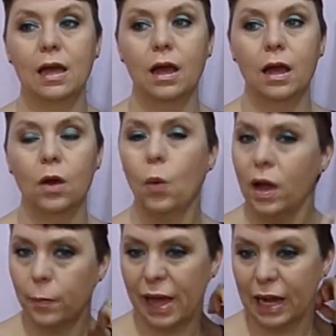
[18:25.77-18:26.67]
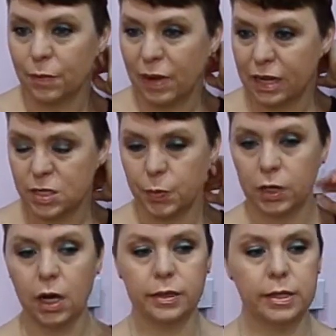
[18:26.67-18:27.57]
a while back my husband
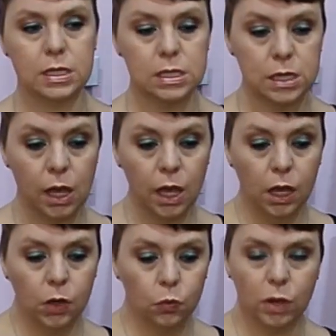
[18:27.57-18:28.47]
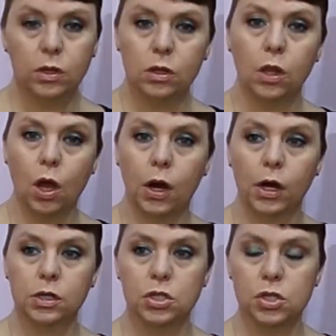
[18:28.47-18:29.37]
got this rather
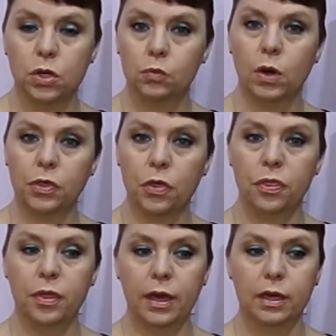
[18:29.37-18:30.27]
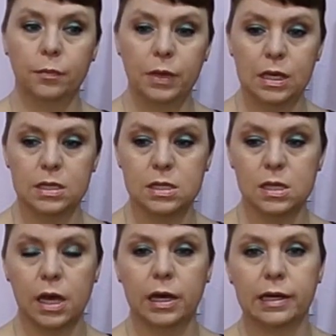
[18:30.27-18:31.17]
large, rather thick piece
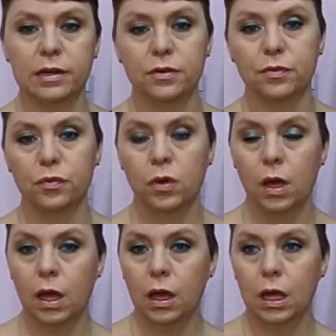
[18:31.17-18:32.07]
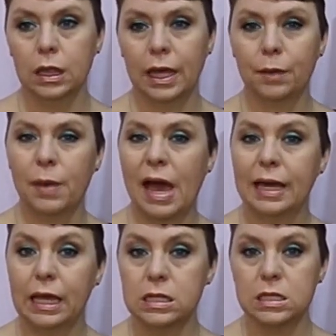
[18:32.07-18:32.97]
of like
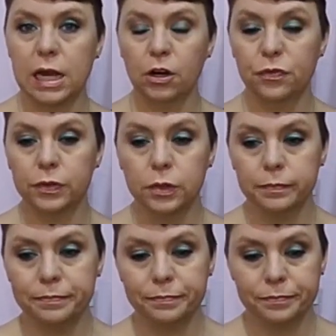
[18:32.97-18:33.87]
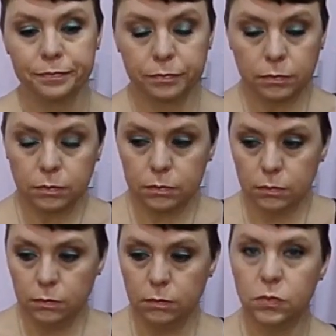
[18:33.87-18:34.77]
packing styrofoam.
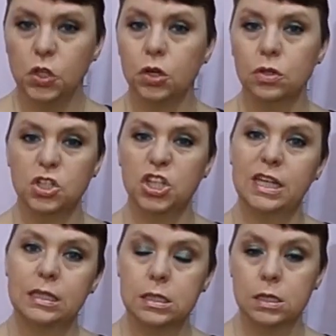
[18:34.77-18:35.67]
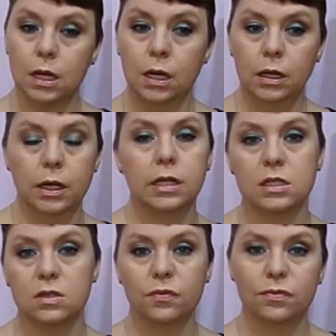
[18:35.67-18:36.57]
You know, the sheets.
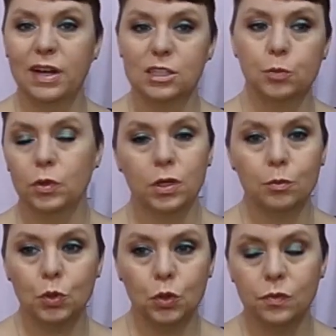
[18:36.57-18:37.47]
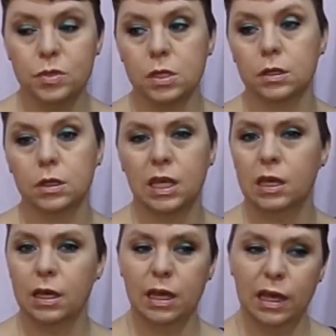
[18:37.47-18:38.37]
It's flexible and it moves, and
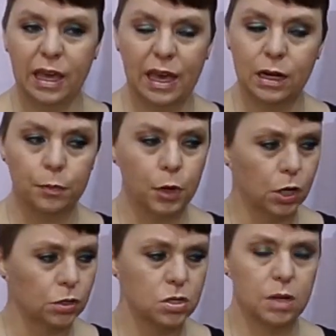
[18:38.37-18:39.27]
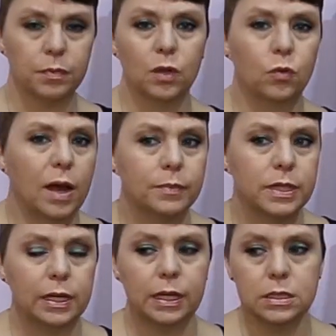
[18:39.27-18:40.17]
he had a part or something wrapped
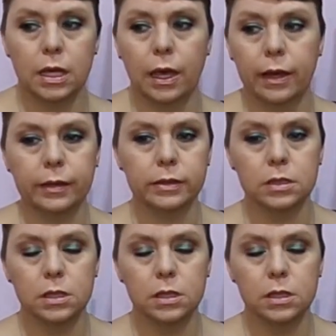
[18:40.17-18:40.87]
in it, and